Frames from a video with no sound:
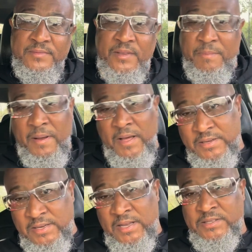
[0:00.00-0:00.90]

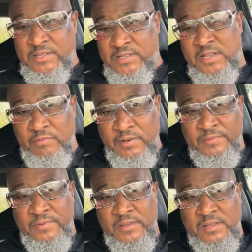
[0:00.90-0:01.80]
apologize in secret.
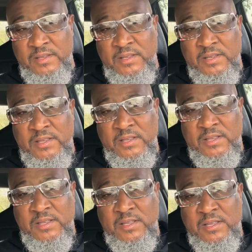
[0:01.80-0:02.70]

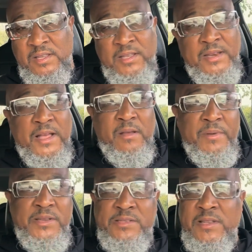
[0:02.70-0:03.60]
And that could
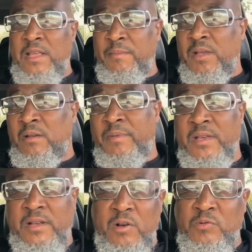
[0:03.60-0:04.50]
be the same. It could be
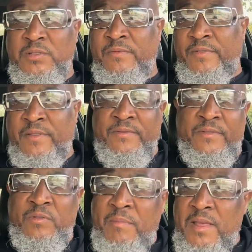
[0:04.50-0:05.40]
a coach. If
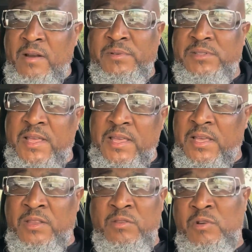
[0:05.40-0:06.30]
you made a mistake
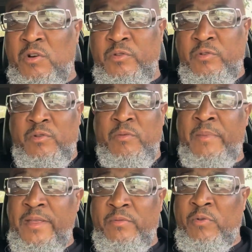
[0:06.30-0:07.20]
and you know you
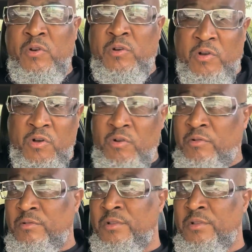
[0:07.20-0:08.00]
made the wrong call,